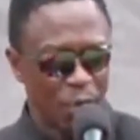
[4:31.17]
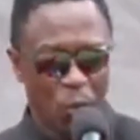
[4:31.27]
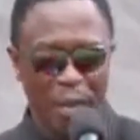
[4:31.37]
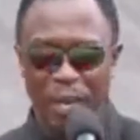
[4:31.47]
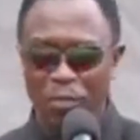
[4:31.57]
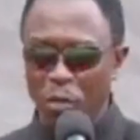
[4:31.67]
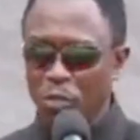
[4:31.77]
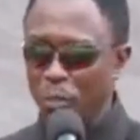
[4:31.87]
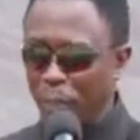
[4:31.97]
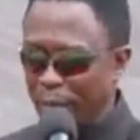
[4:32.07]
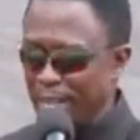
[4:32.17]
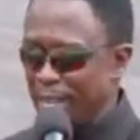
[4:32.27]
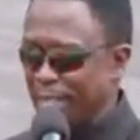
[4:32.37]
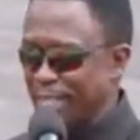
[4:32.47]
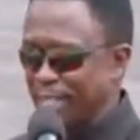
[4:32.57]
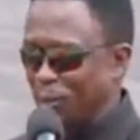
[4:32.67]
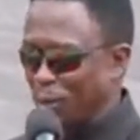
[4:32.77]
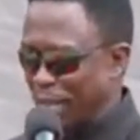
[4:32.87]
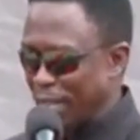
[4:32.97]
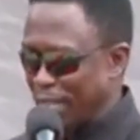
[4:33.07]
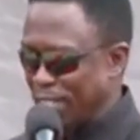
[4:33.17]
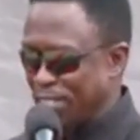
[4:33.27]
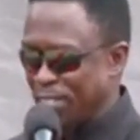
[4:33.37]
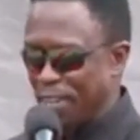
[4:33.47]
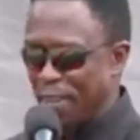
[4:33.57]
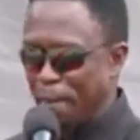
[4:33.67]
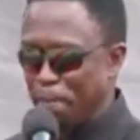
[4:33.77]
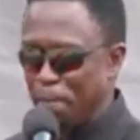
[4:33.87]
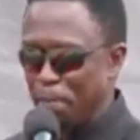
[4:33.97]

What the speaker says: We have also partnered with Athletics Kenya